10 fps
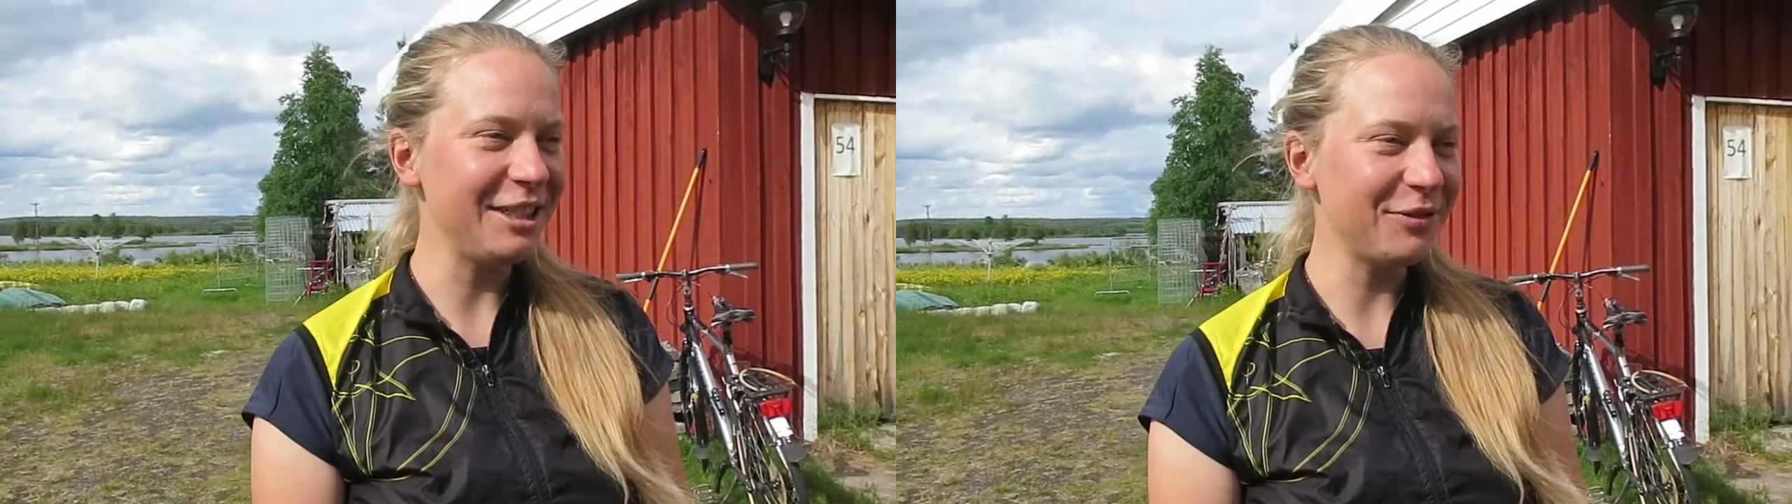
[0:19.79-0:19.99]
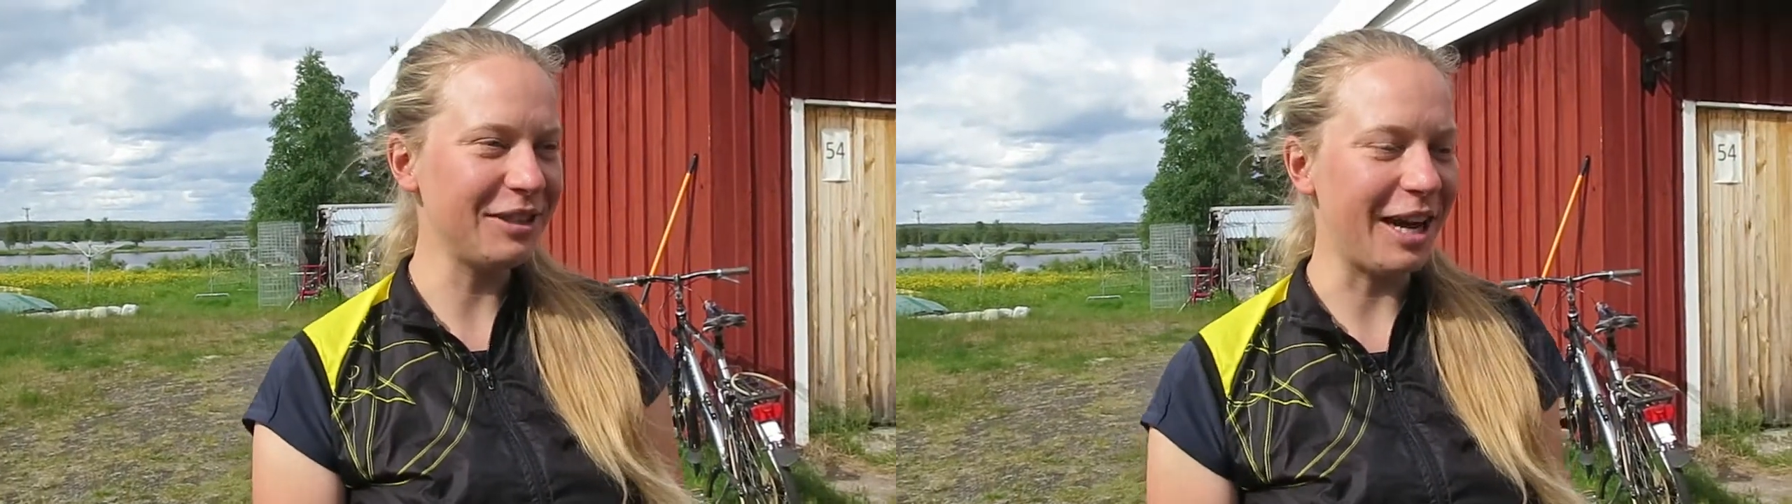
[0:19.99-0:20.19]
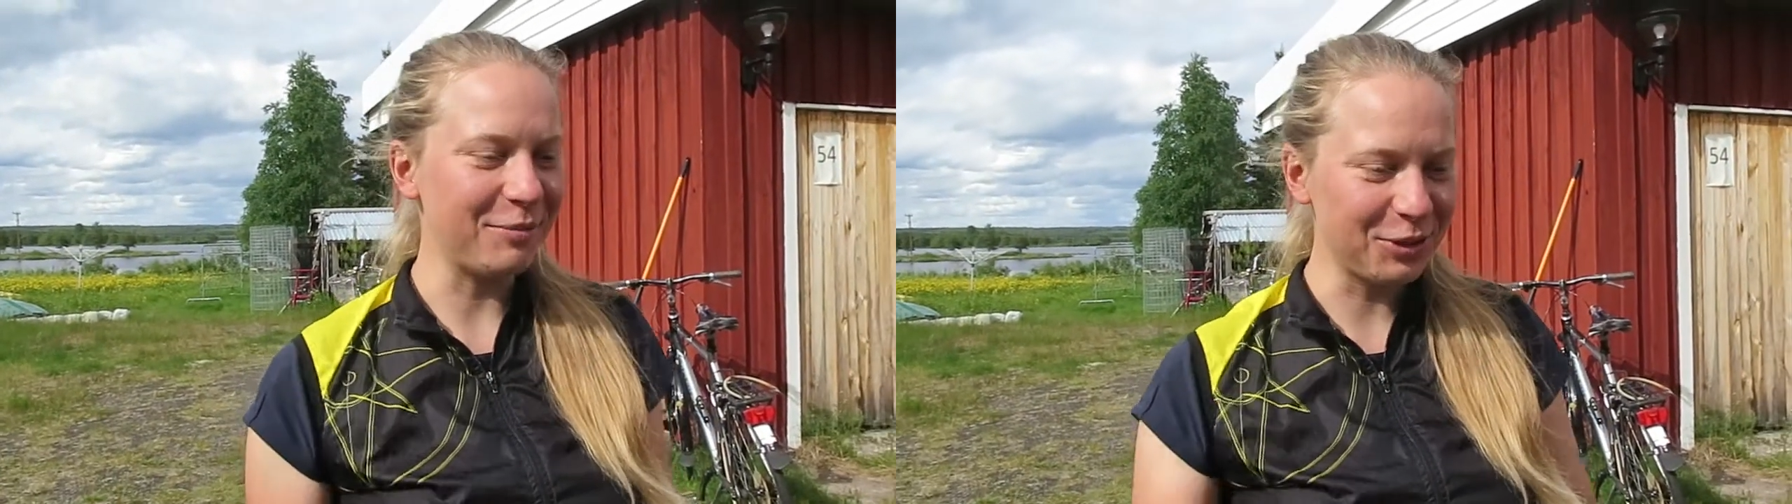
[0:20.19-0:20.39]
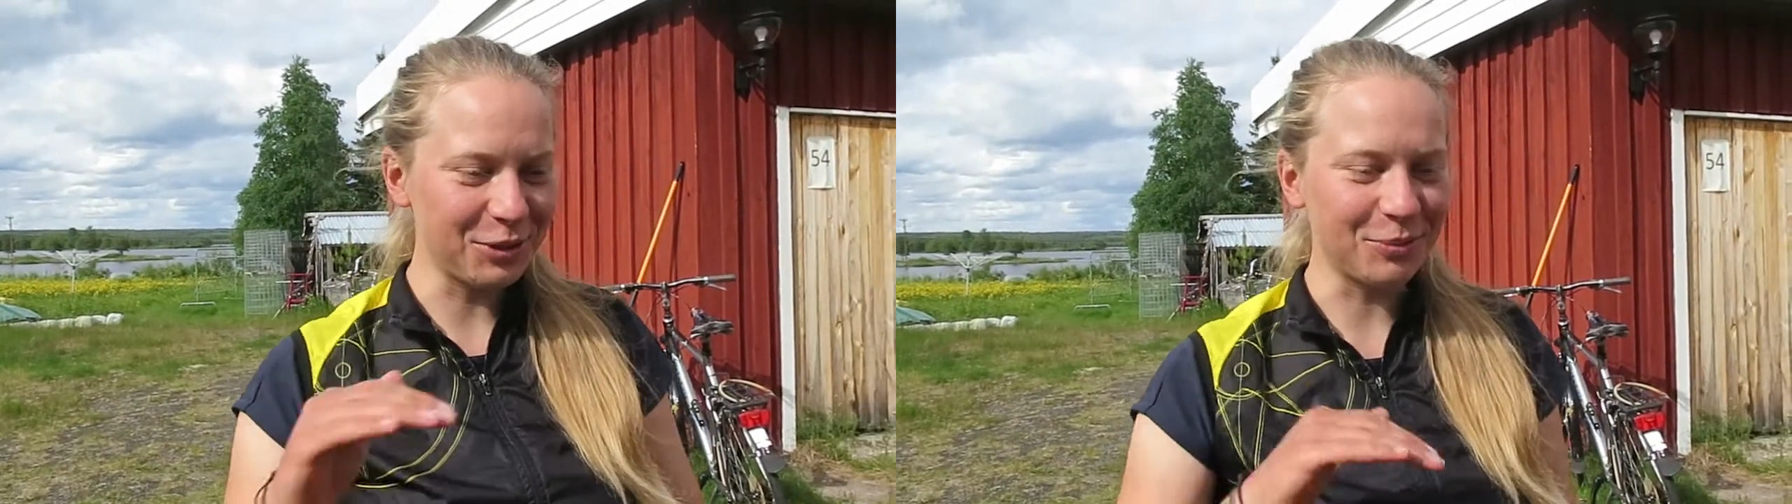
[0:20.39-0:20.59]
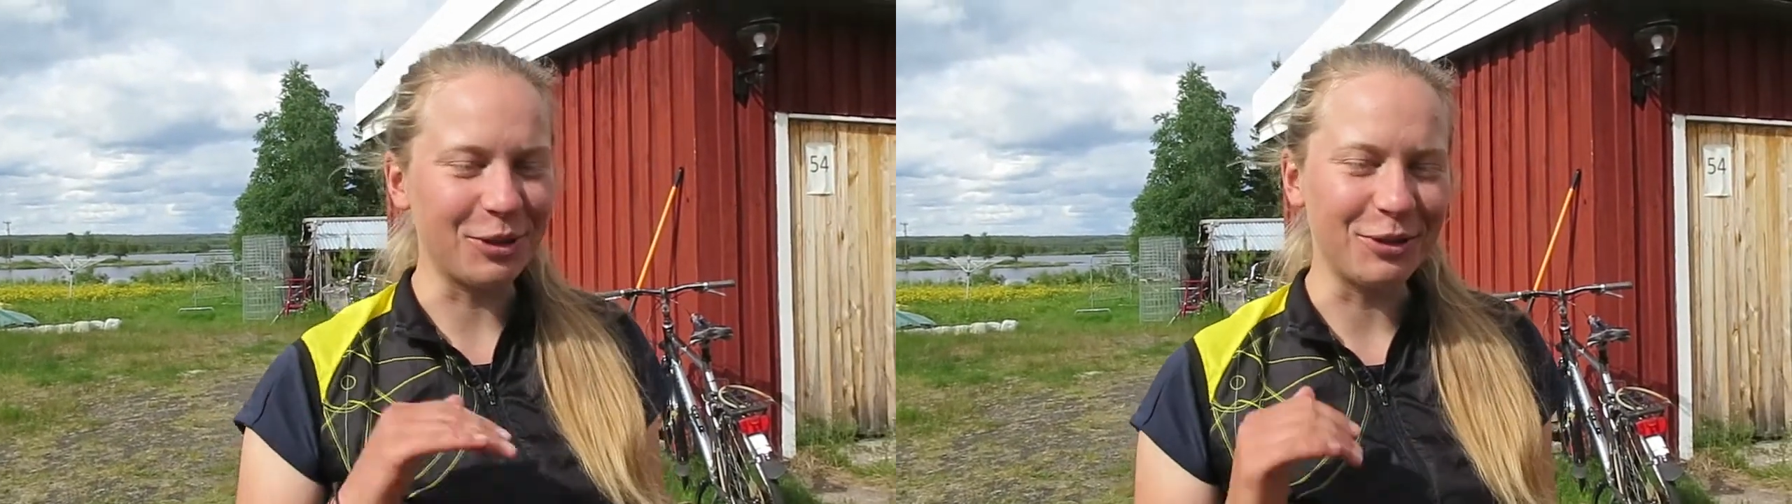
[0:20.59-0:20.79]
Even I'm too
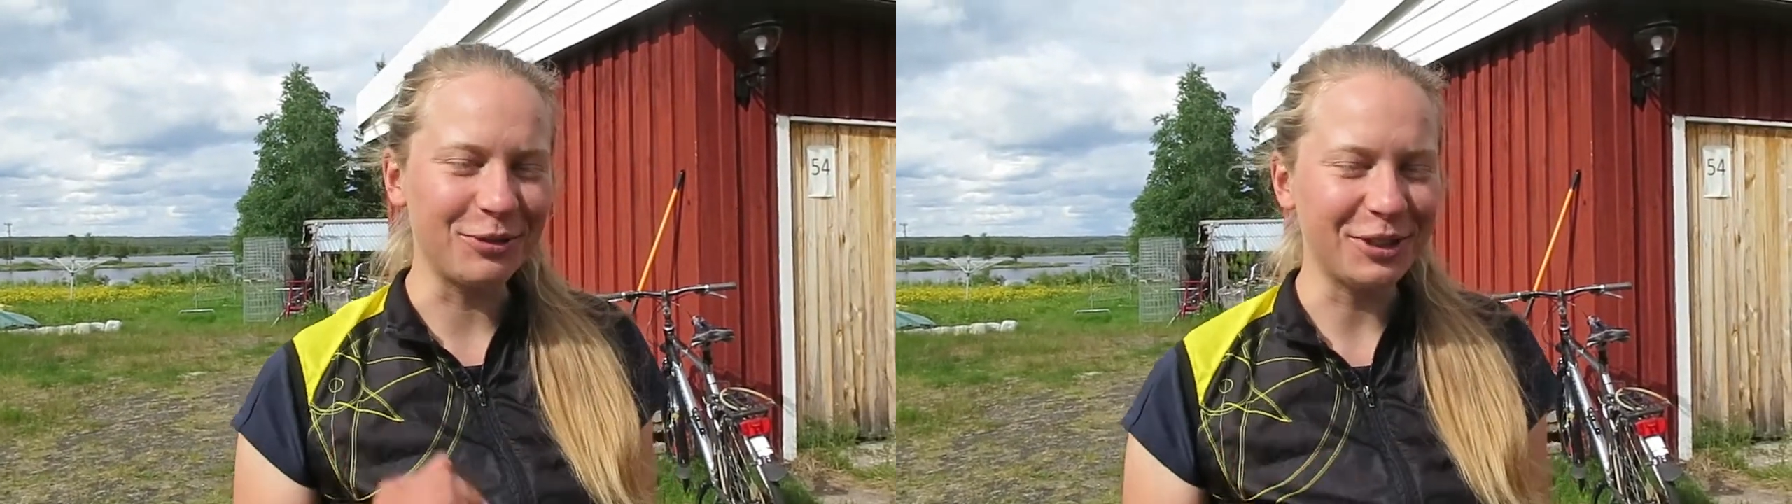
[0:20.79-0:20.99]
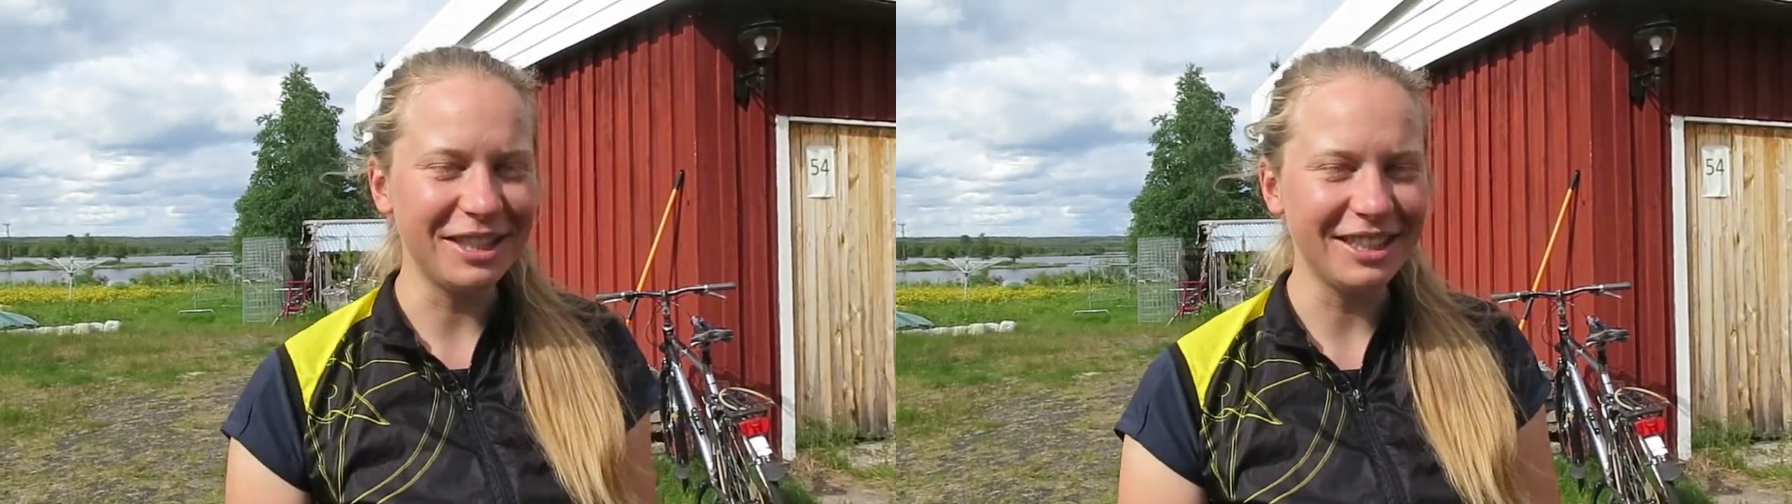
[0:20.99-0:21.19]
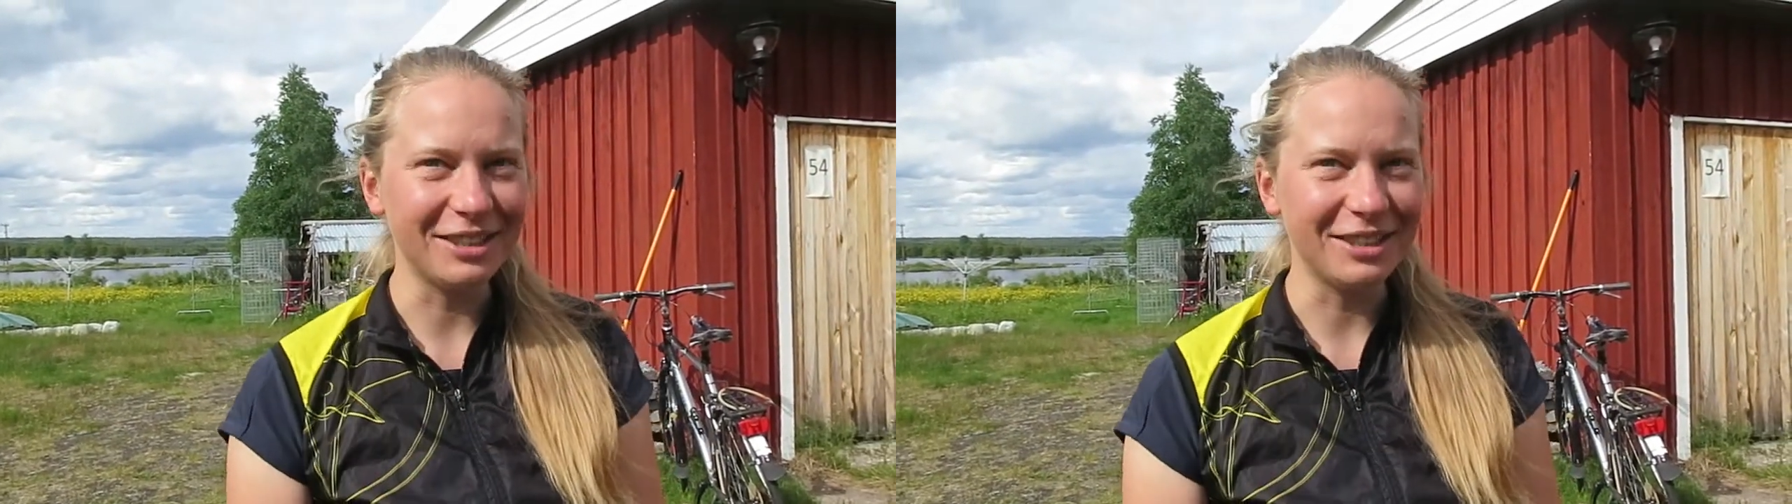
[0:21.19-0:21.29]
small for it.